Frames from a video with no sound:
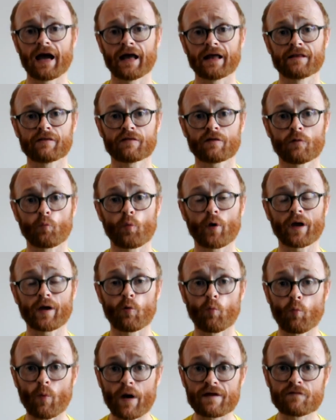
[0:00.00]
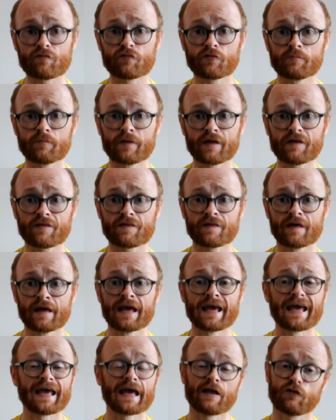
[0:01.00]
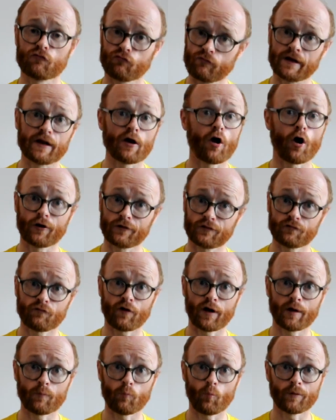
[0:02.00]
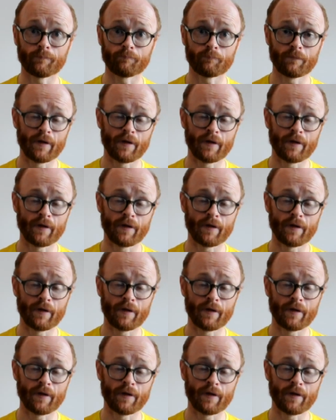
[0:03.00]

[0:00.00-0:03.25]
in some way away from this, it's really hard to find one.